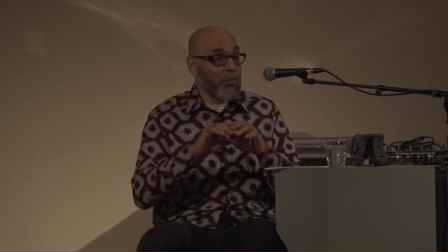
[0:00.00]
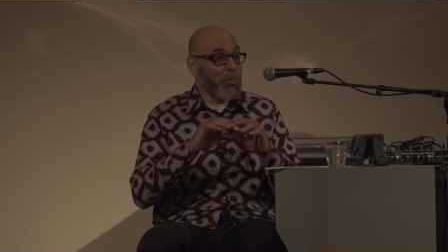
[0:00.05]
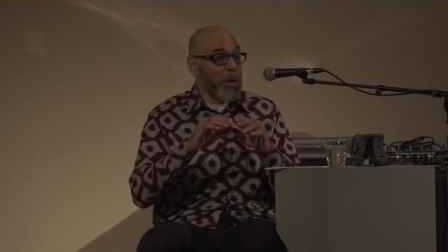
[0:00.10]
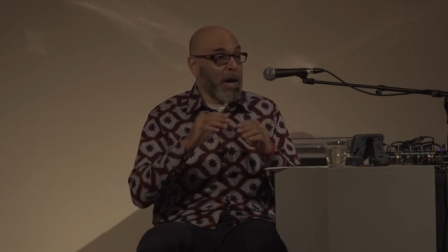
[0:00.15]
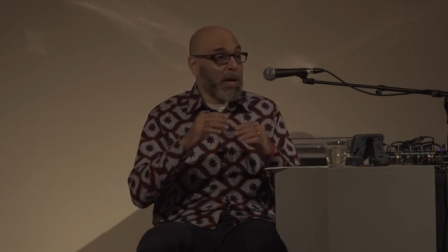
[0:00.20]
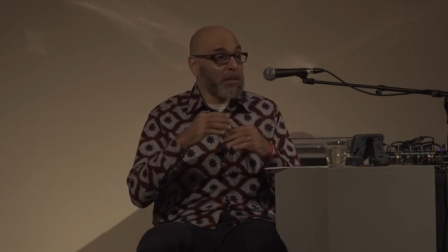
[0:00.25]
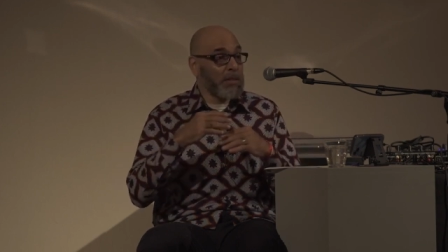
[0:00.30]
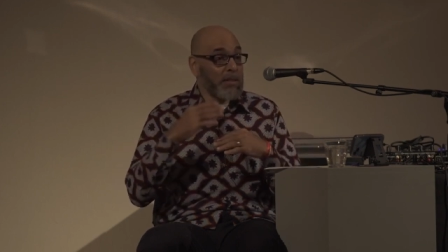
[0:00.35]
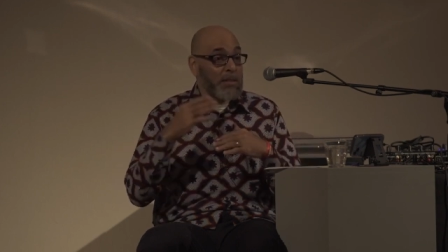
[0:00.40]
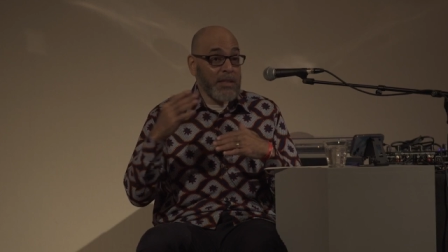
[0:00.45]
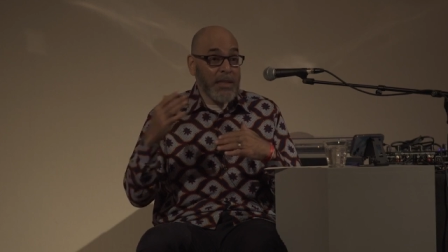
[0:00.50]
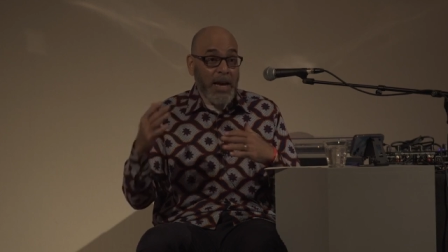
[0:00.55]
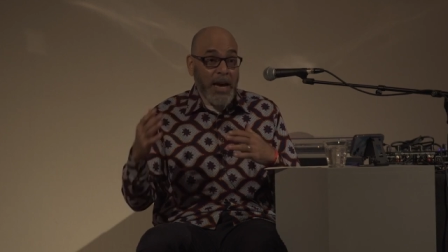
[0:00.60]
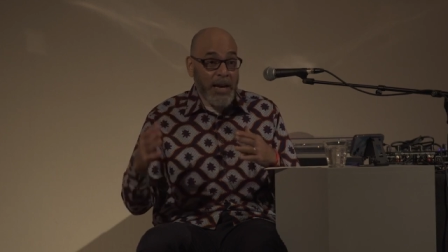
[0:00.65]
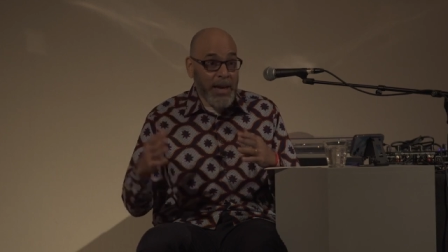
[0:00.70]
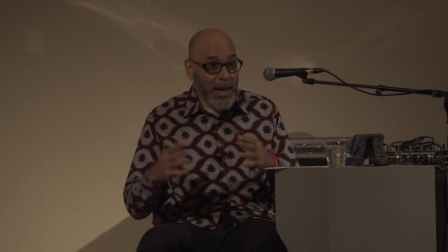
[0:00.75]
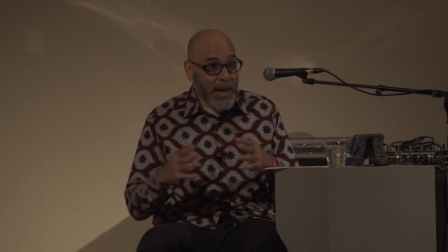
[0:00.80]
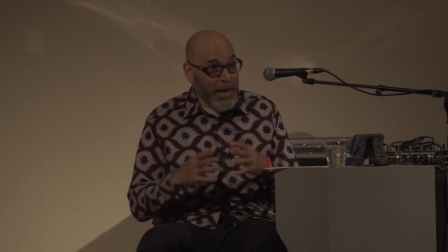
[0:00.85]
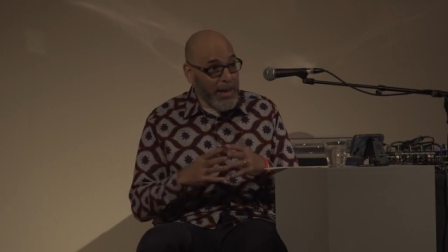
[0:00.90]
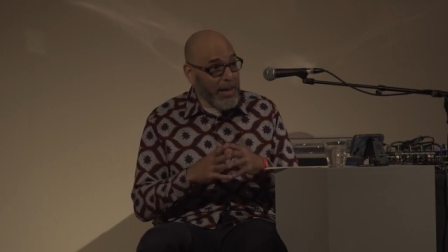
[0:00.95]
by C
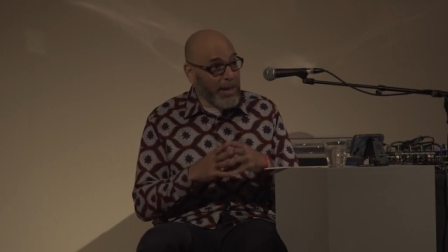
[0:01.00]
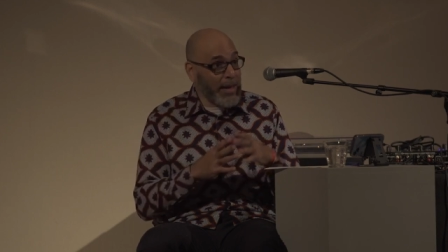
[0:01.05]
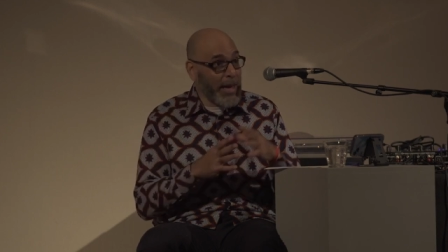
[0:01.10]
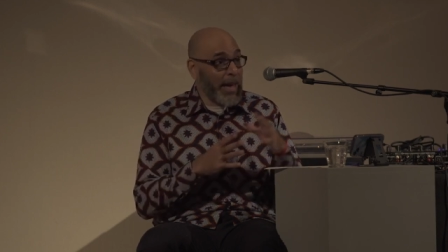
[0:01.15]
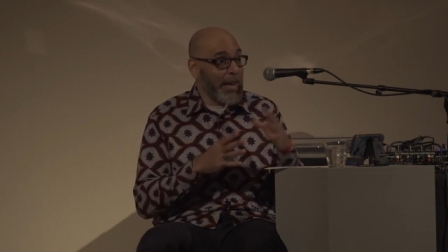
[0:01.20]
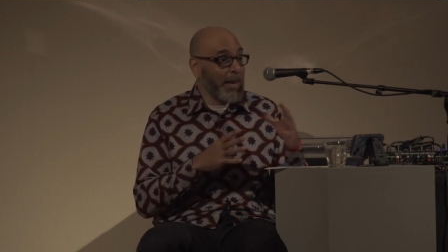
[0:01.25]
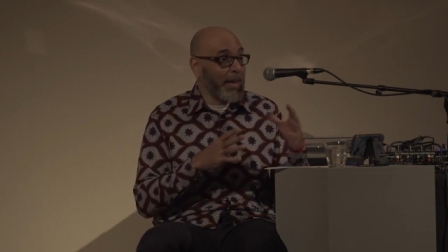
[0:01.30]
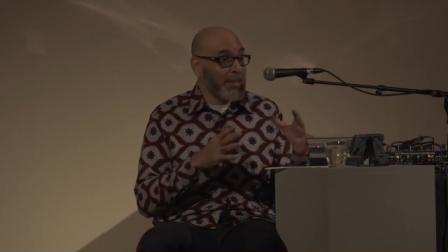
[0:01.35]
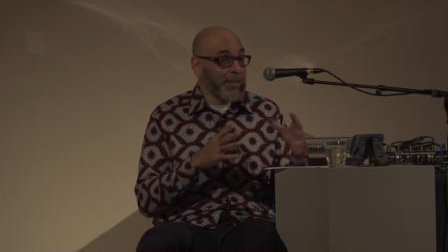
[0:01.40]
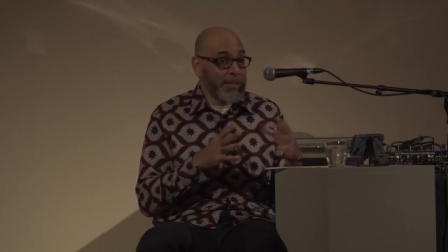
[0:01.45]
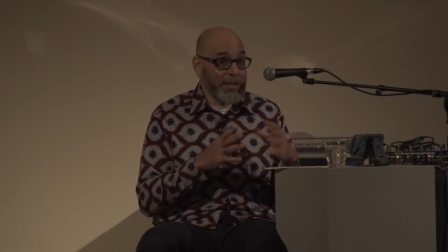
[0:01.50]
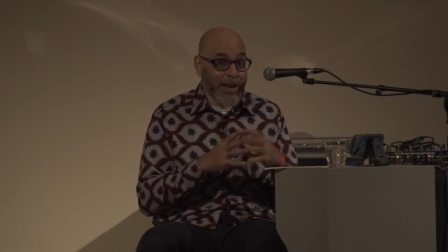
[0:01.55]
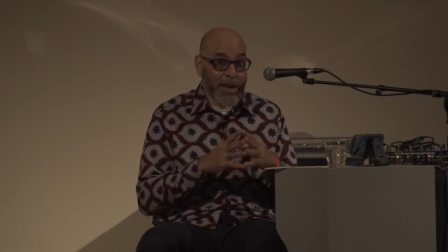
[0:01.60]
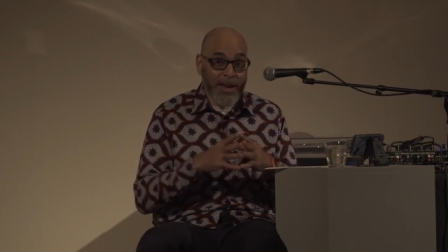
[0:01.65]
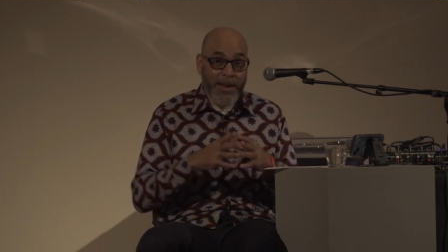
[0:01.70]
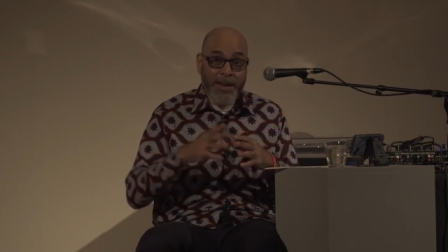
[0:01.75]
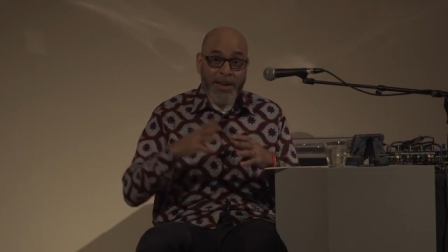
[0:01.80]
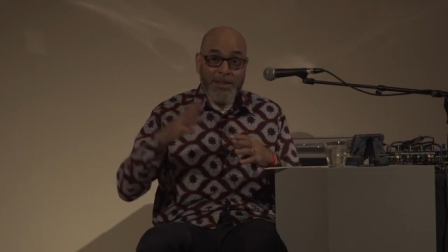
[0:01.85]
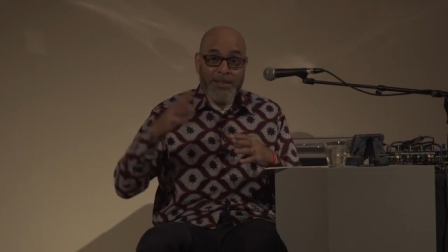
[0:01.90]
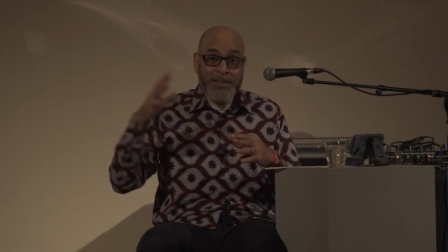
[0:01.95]
I A, N S
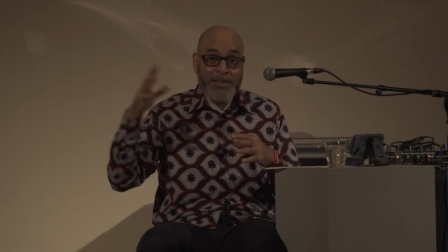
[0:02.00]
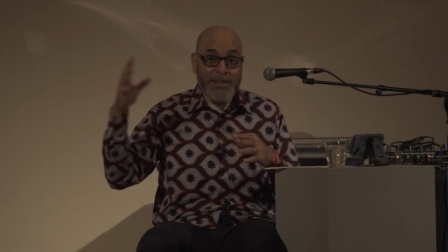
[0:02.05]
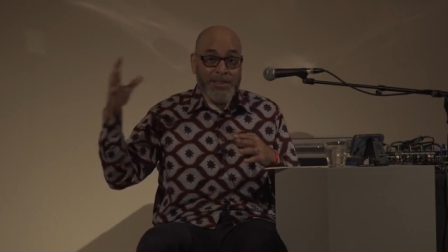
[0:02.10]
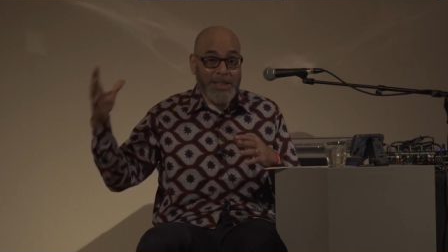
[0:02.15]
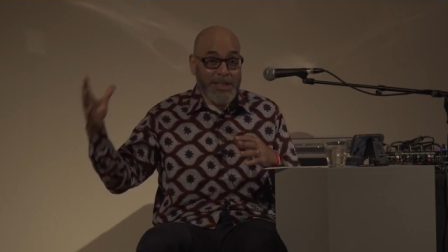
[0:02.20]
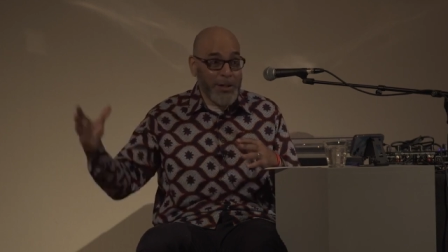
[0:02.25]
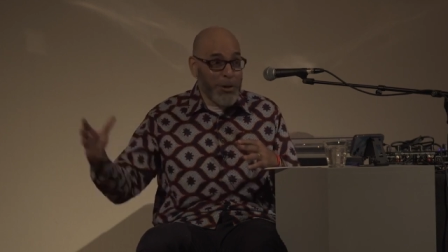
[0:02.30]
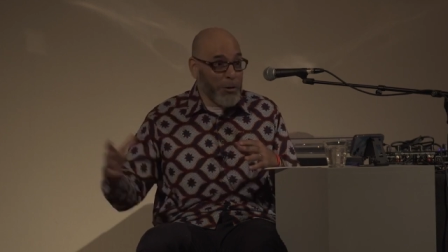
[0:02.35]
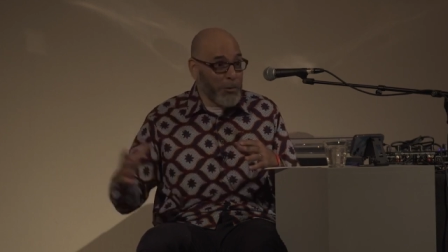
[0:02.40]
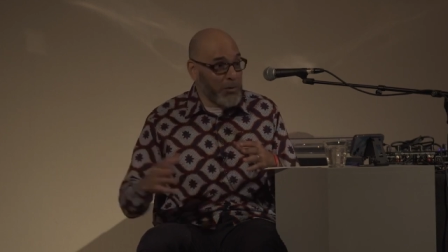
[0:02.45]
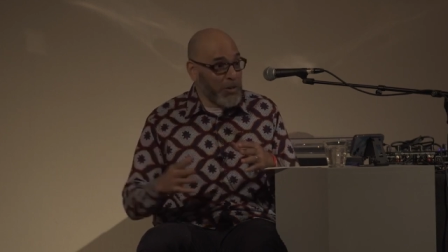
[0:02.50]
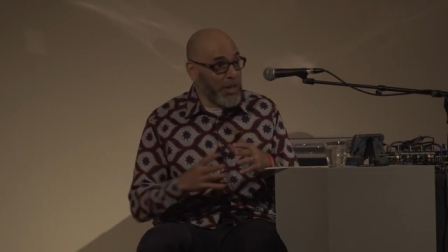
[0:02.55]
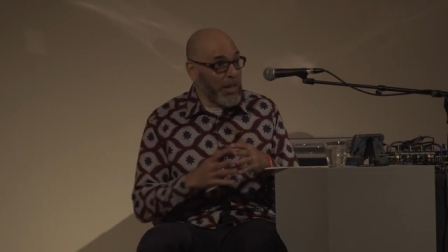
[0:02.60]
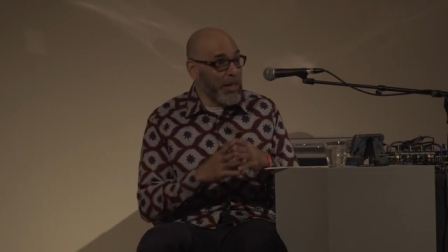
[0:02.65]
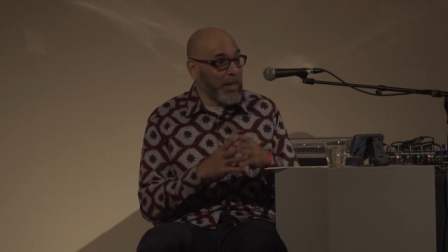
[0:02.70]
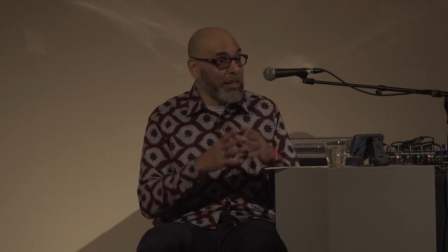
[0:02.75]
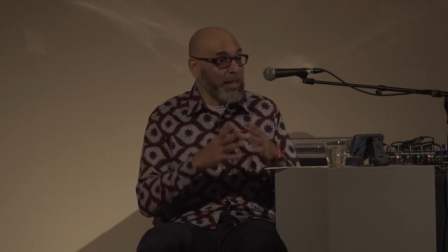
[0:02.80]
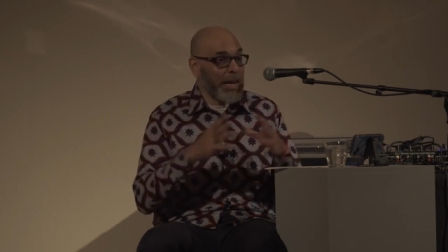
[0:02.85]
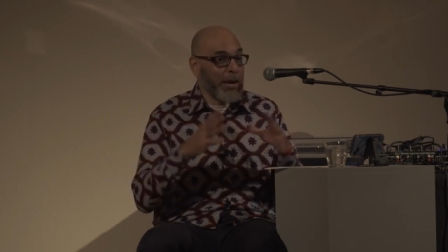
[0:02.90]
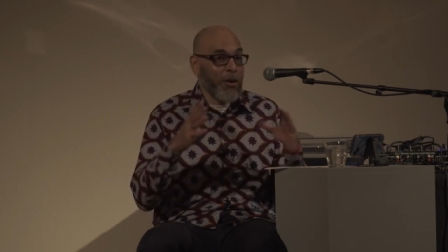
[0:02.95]
A, D O
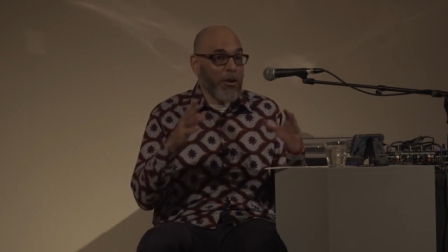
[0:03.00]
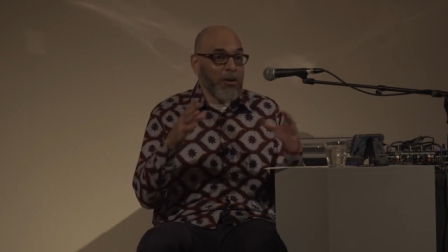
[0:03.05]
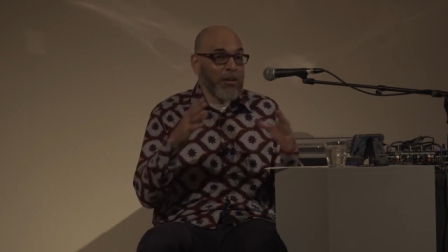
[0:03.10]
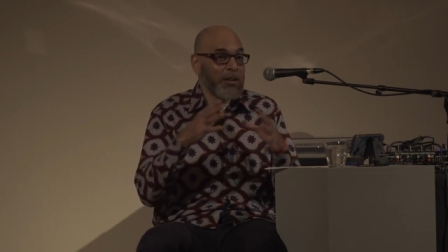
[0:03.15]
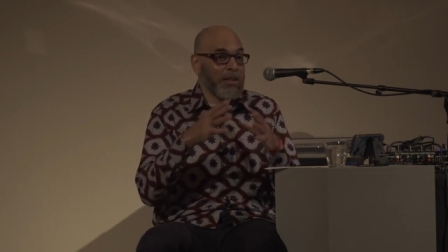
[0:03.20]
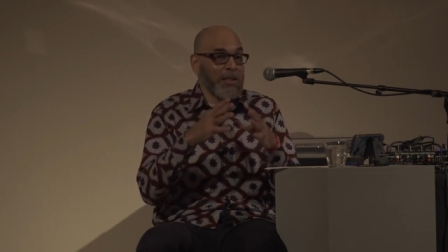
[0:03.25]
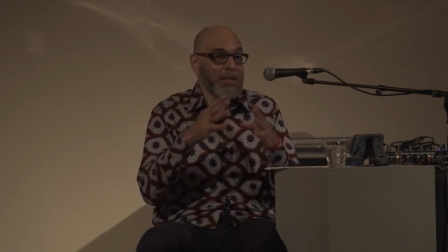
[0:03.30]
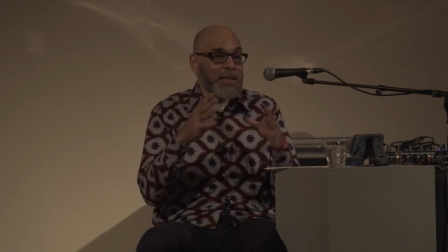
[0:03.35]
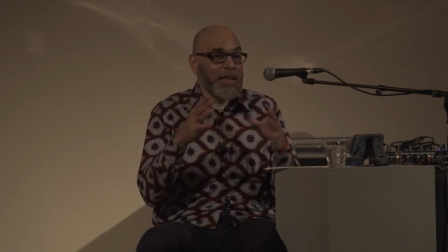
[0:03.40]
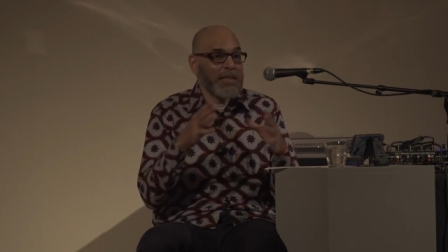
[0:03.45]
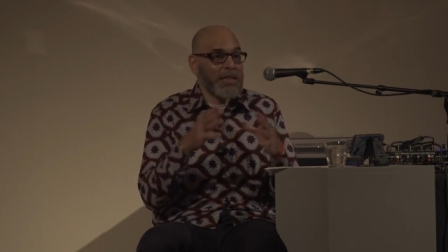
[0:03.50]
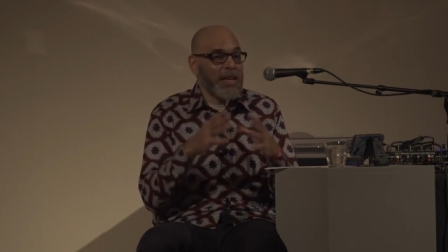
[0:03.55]
D, like all of these,